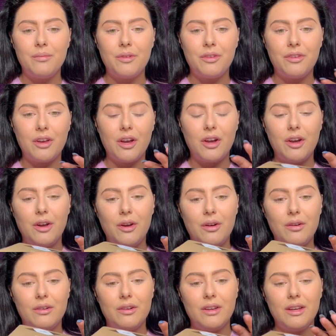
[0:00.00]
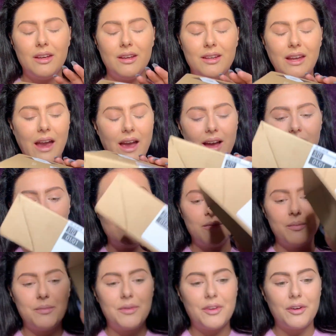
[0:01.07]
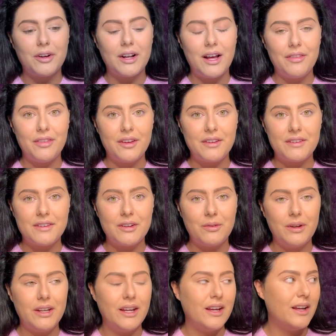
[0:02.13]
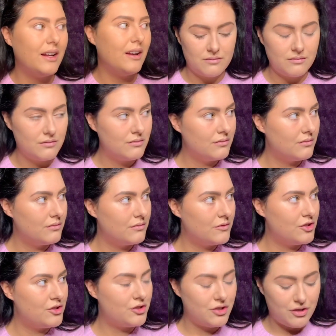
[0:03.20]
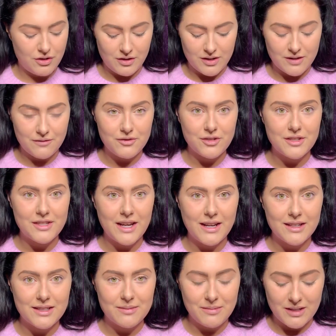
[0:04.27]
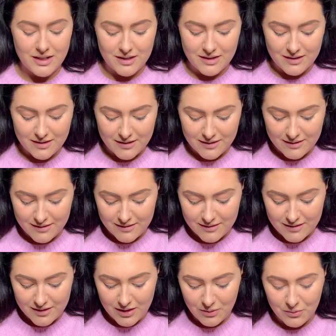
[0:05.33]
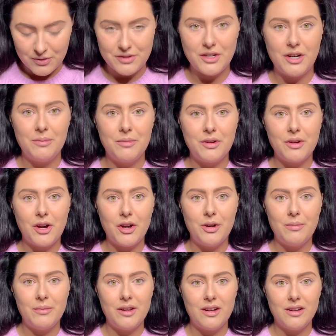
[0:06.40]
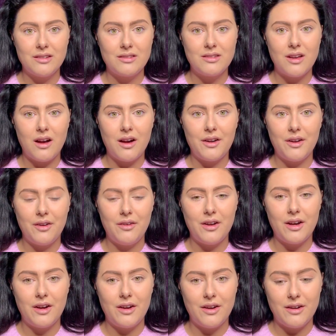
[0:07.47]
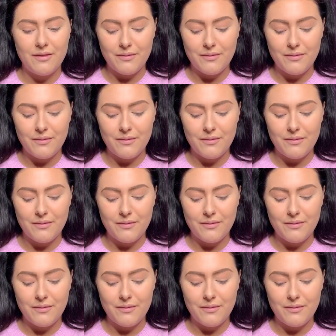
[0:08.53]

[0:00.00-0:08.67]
So yeah, I'm so glad that it's still in here. Students have just texted me like, what time are you home? They're like, I don't know.